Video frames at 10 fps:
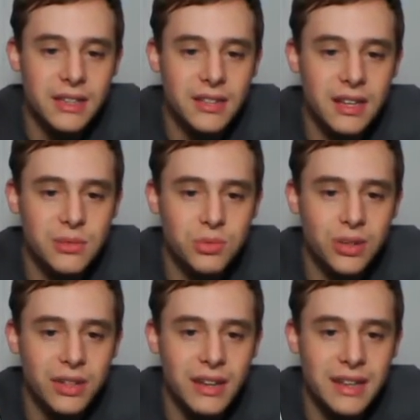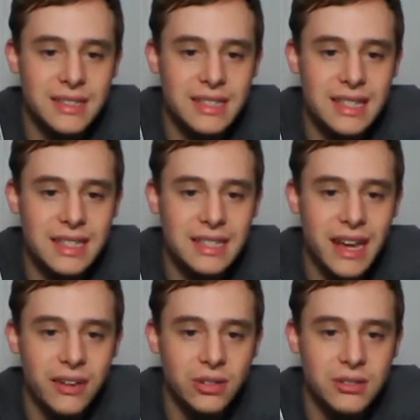So that's a really nice
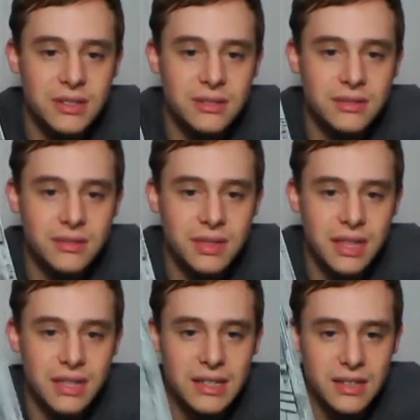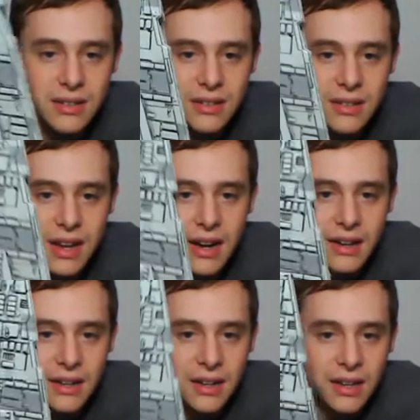detailed interior there.
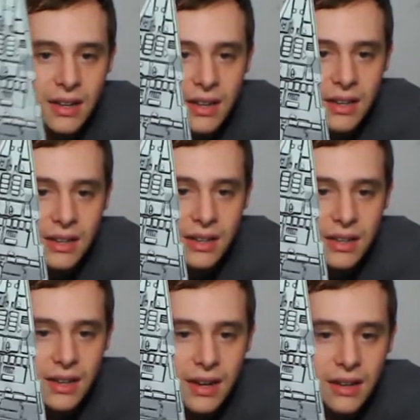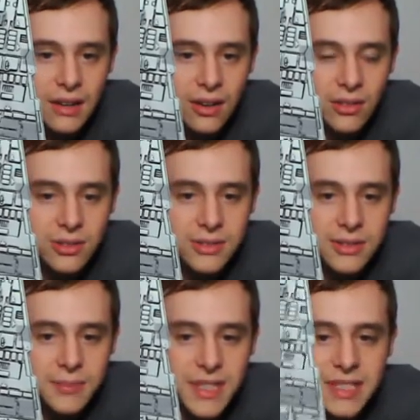All those
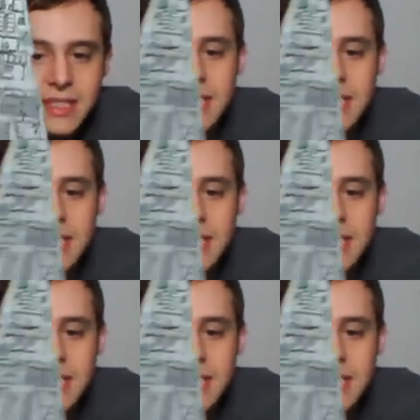little pieces.